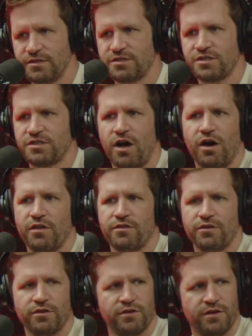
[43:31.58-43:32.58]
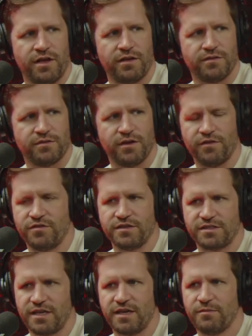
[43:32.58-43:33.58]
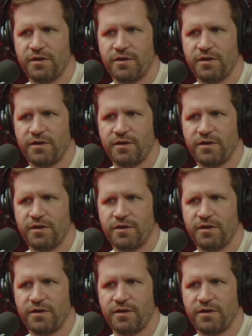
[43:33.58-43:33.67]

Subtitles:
It's just other of the same.